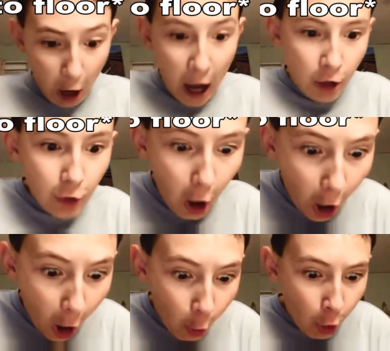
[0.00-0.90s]
Oh
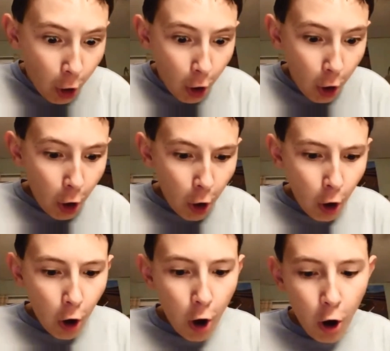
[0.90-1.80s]
no!
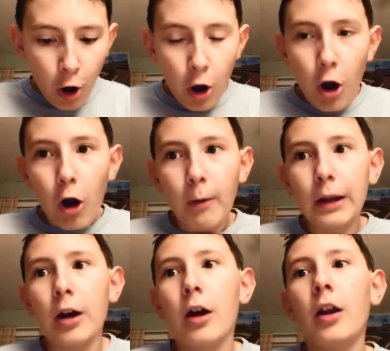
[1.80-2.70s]
Oh my